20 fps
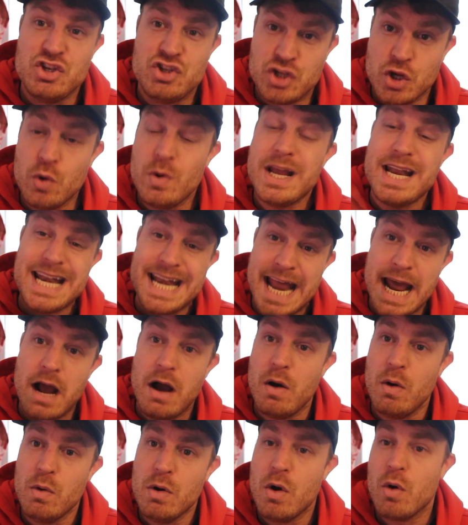do it
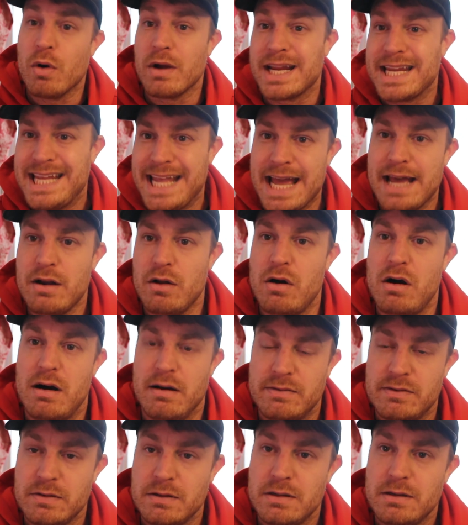now or get
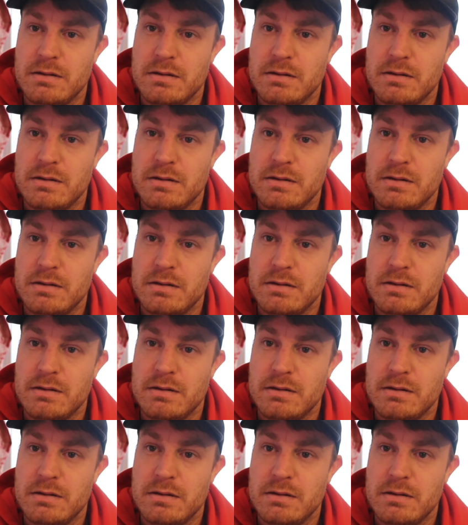off.